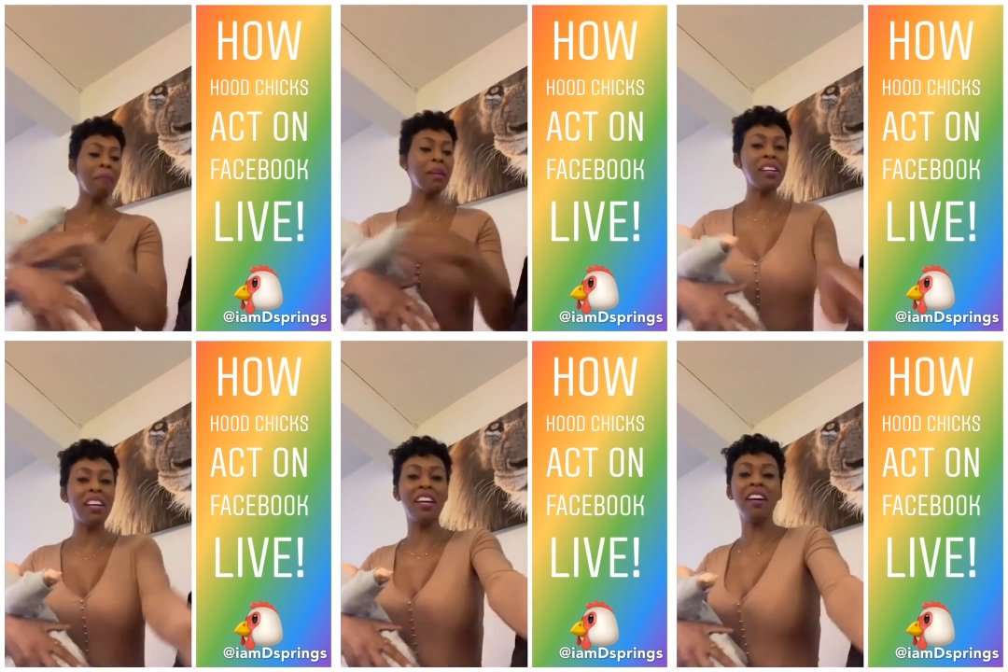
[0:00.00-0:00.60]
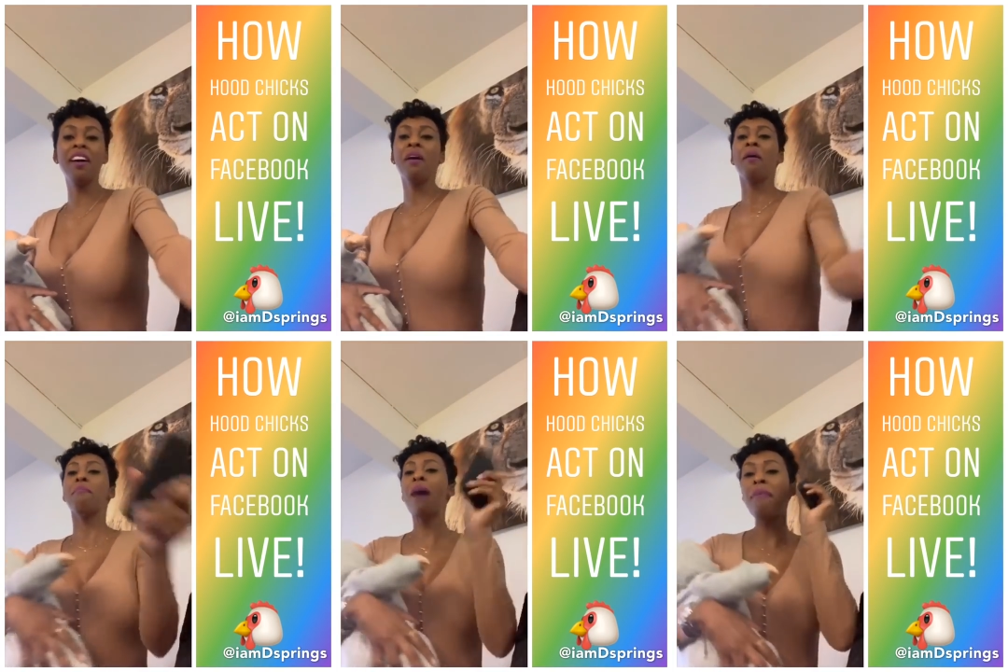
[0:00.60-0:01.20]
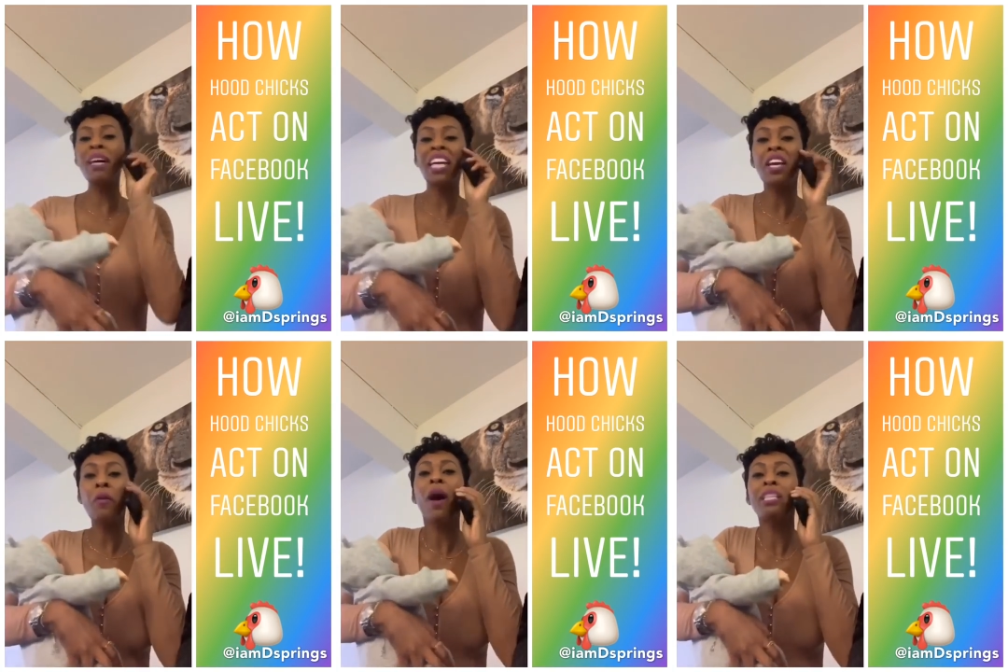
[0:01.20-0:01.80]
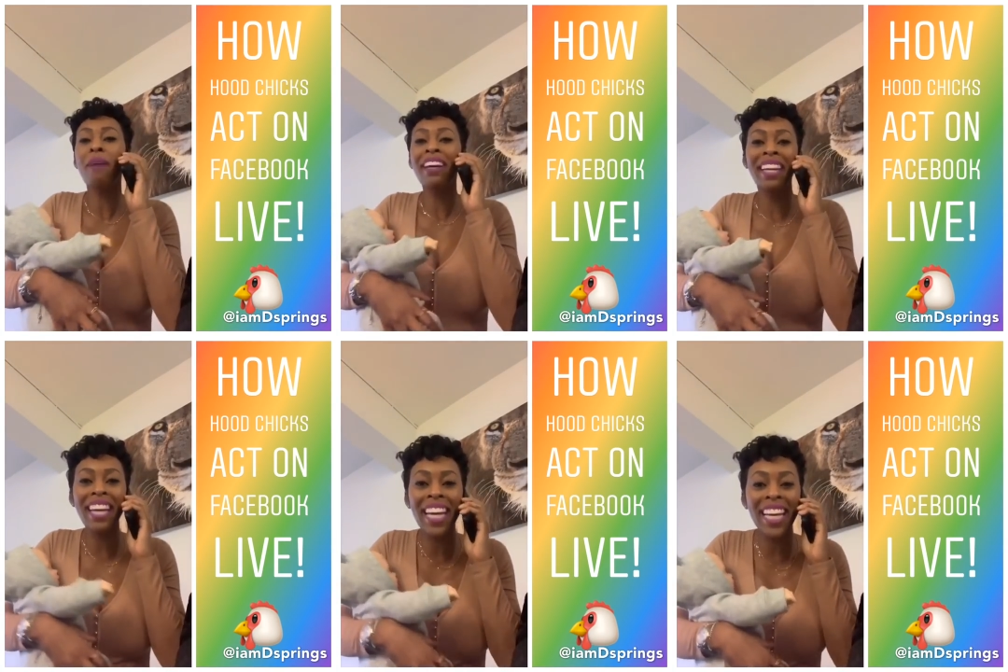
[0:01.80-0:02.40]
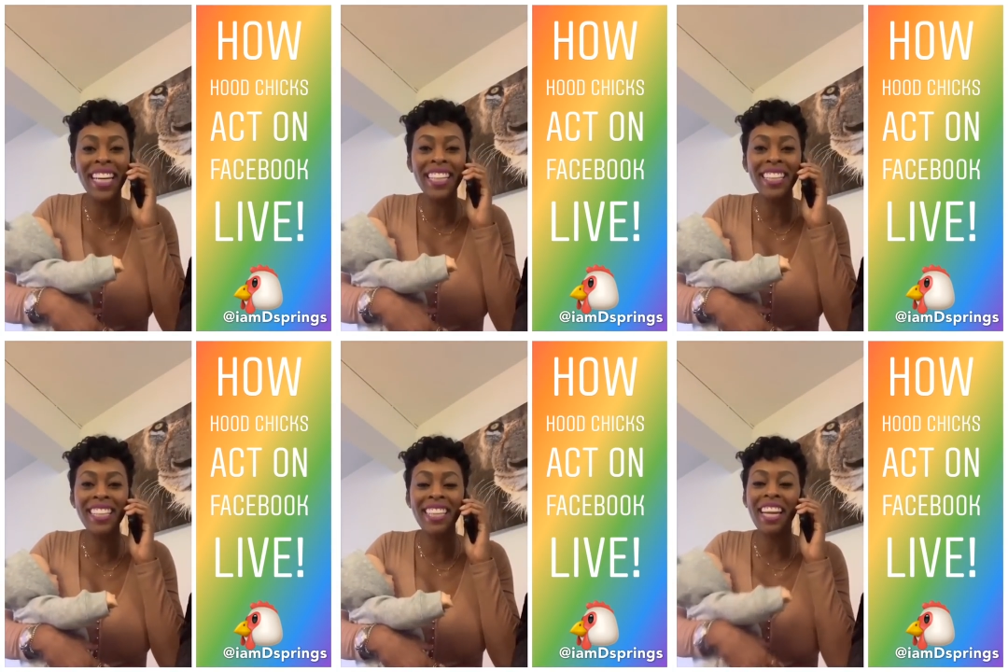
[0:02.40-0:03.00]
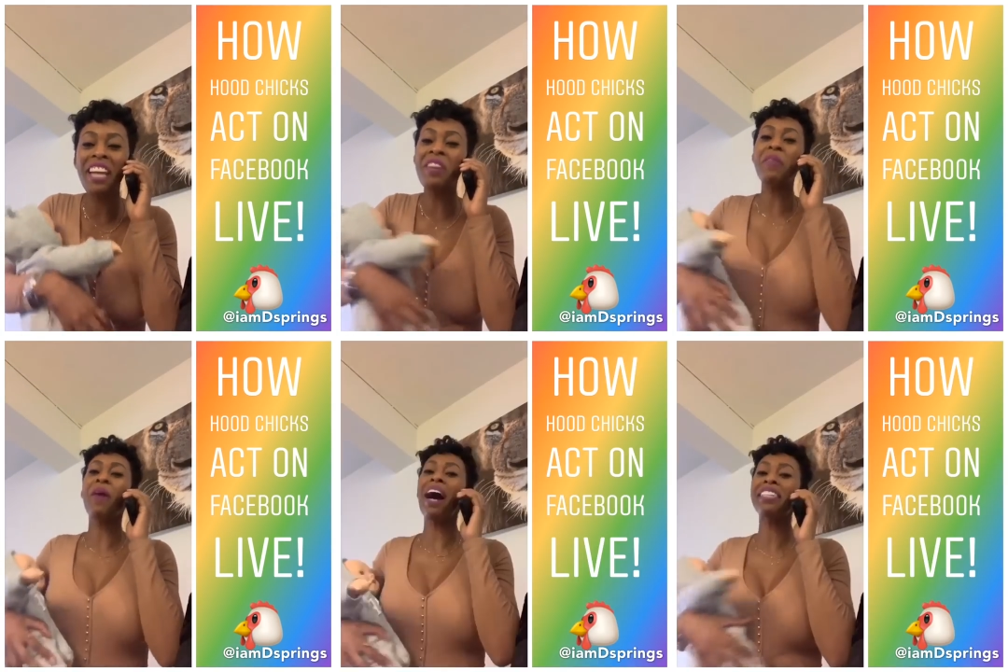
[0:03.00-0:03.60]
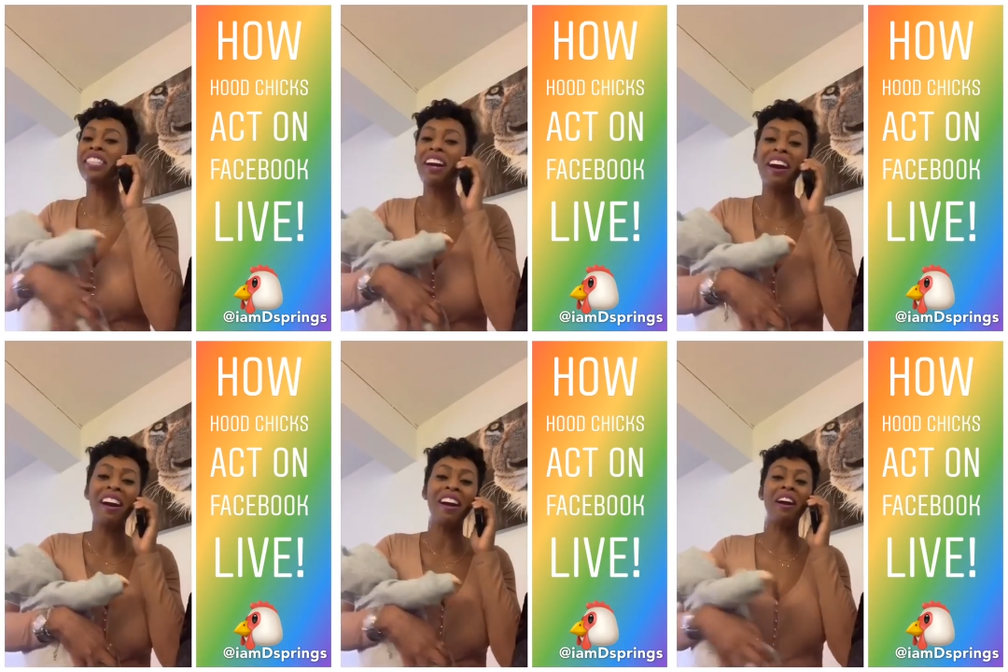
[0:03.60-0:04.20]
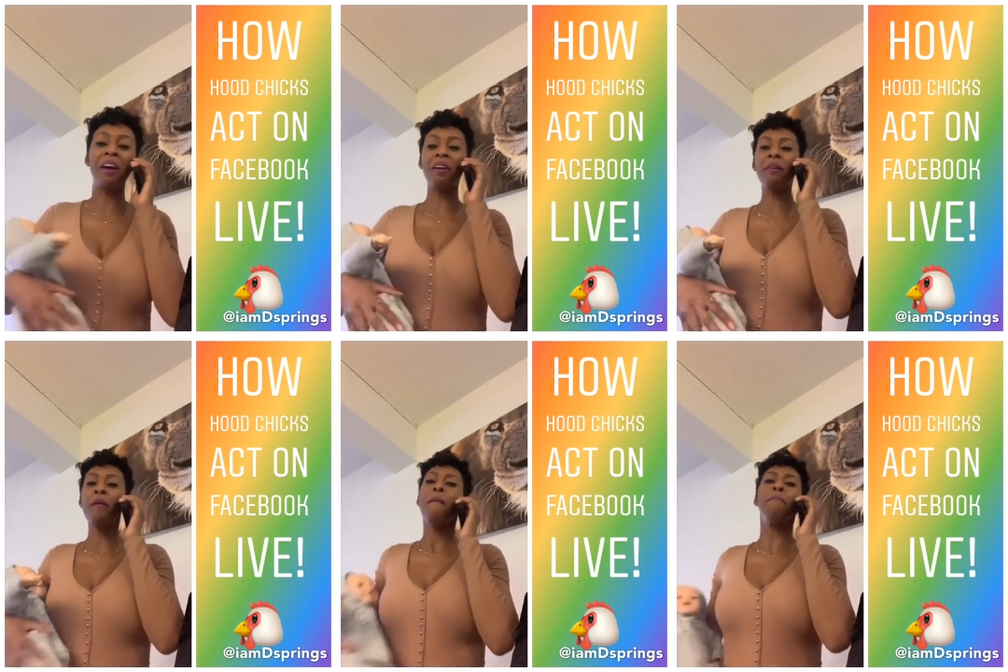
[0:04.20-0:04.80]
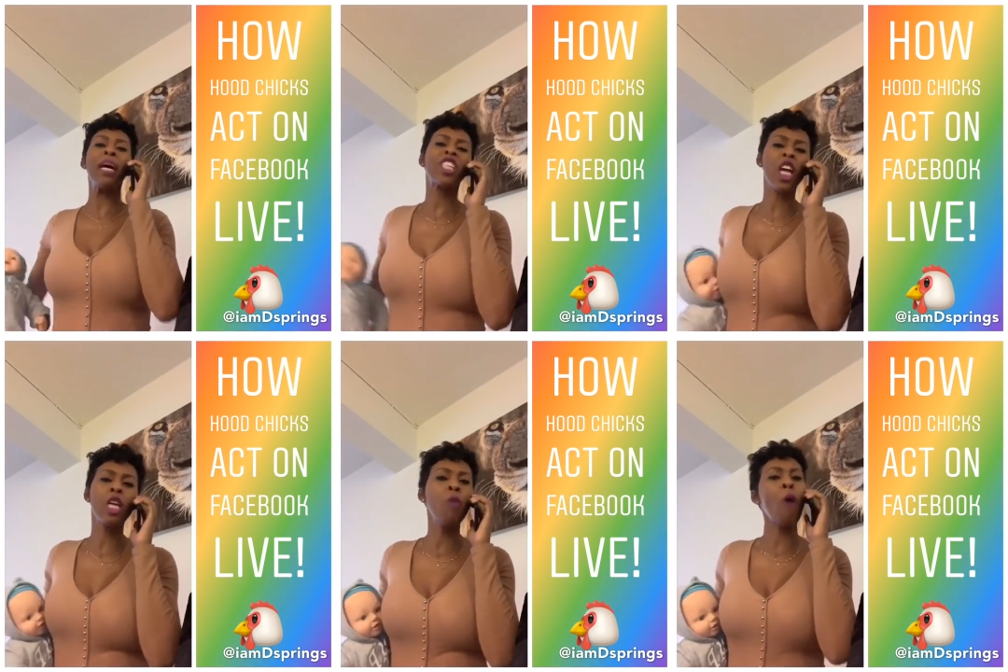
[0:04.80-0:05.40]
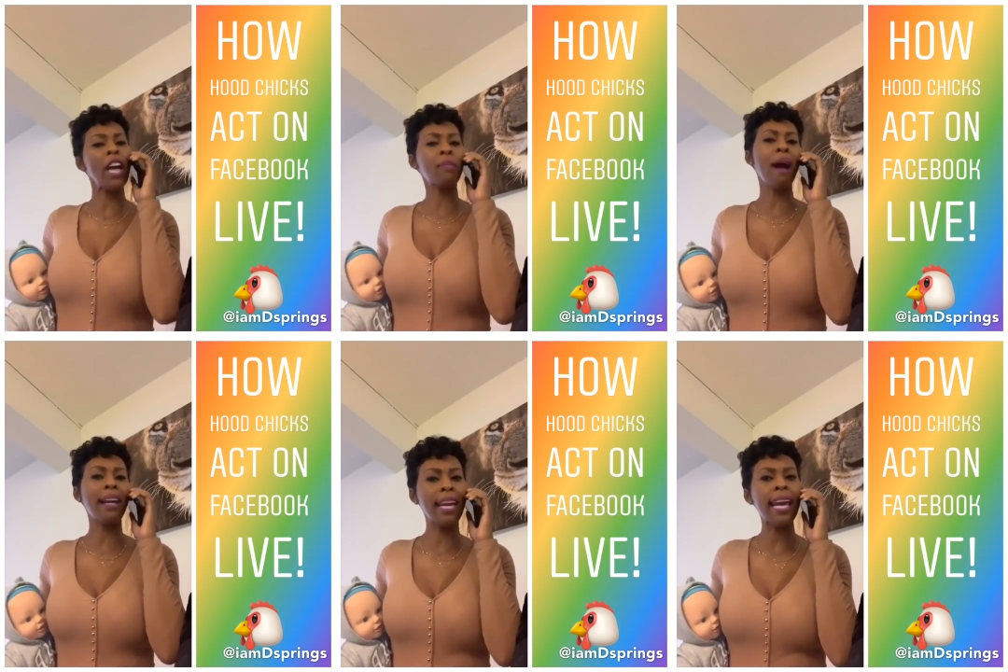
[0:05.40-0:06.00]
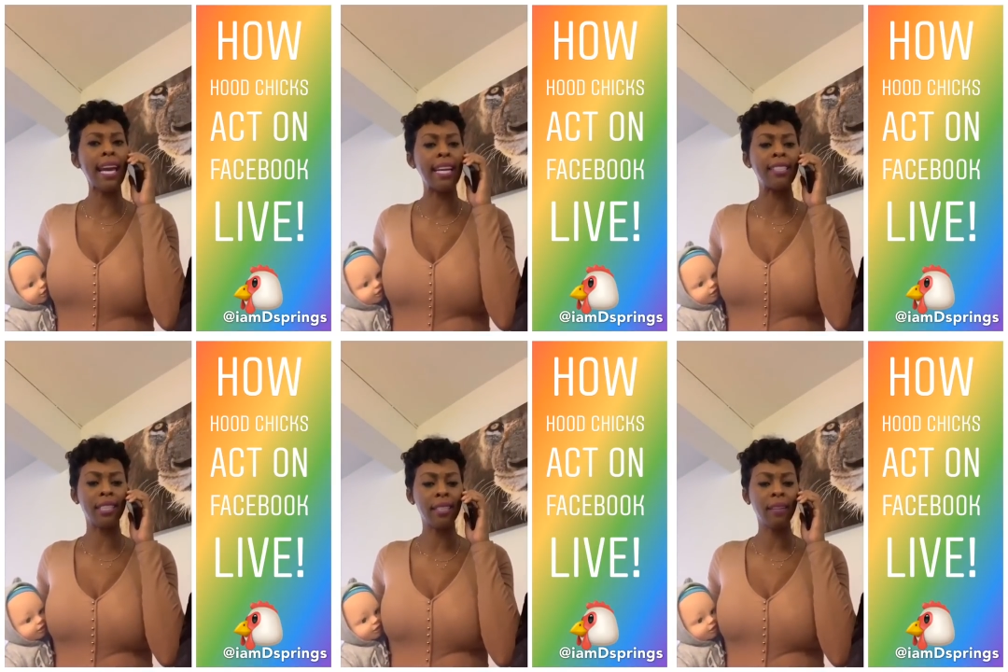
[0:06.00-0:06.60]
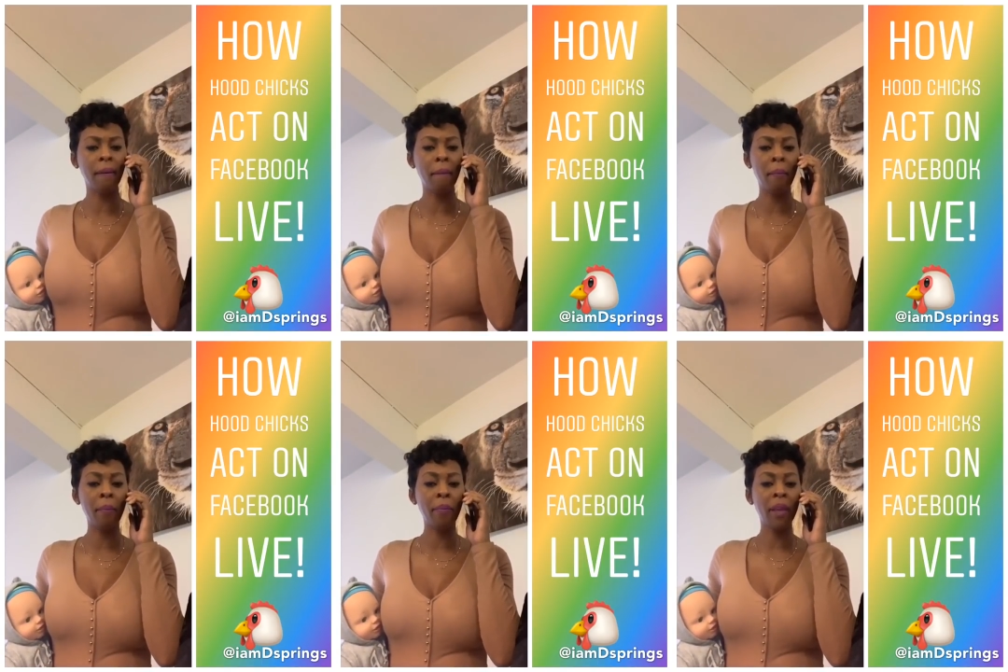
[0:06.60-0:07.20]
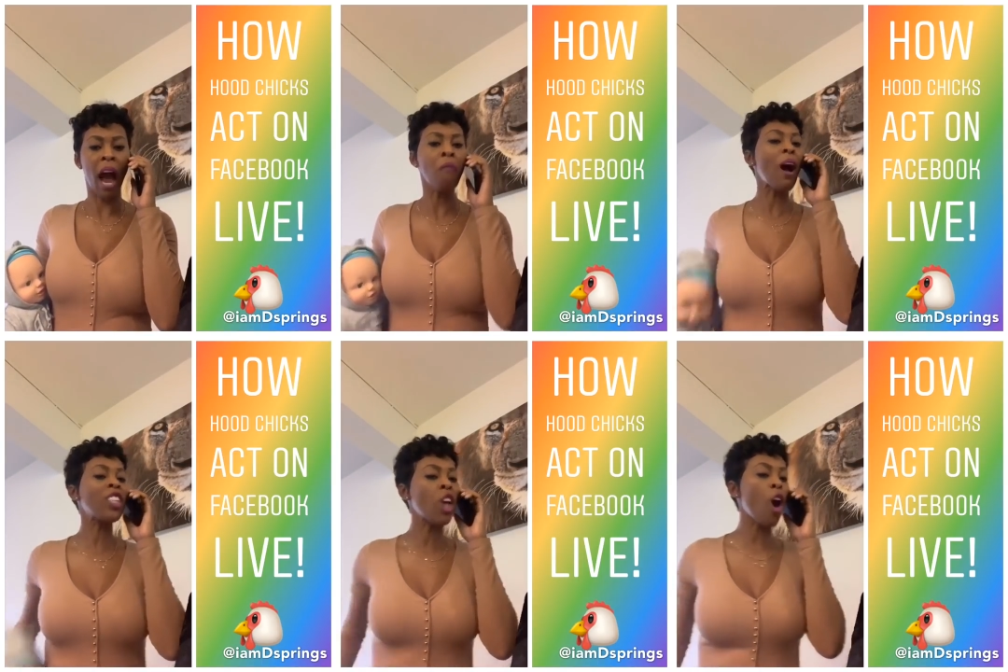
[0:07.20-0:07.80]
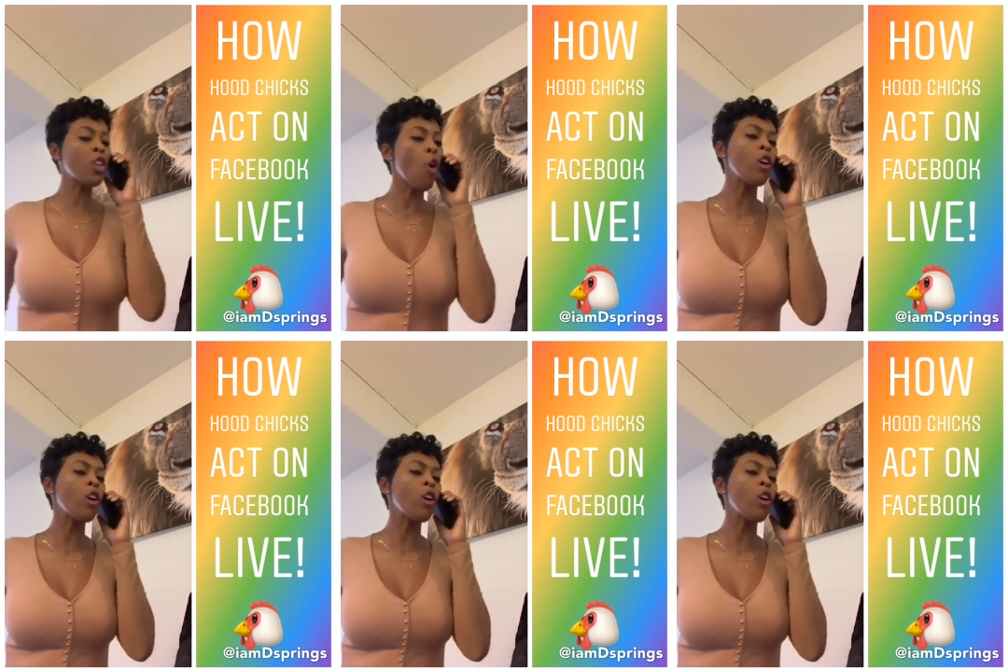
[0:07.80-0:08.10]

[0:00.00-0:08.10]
mama. Mama, can you watch my kids? Can you watch her? Bitch, can you watch my kids? I watched all